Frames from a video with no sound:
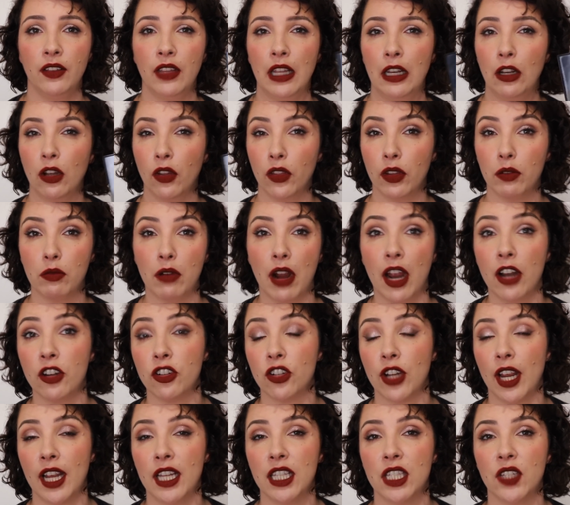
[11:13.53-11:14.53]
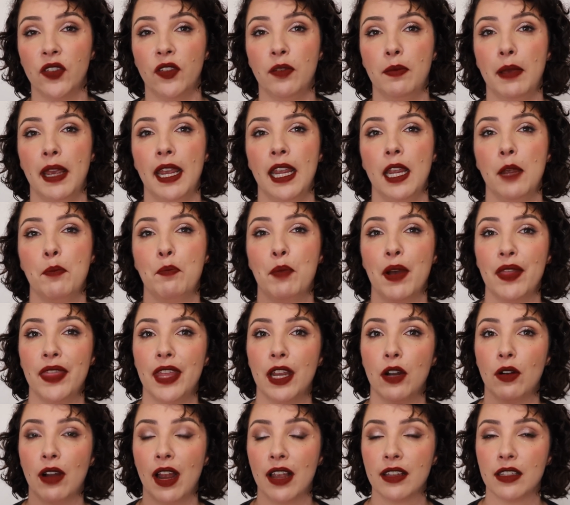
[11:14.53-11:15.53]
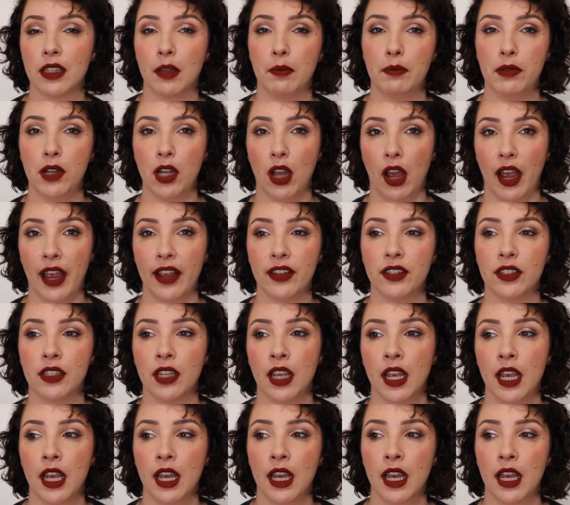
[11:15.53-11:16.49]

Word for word: They're not the right shades for me, but there are some nice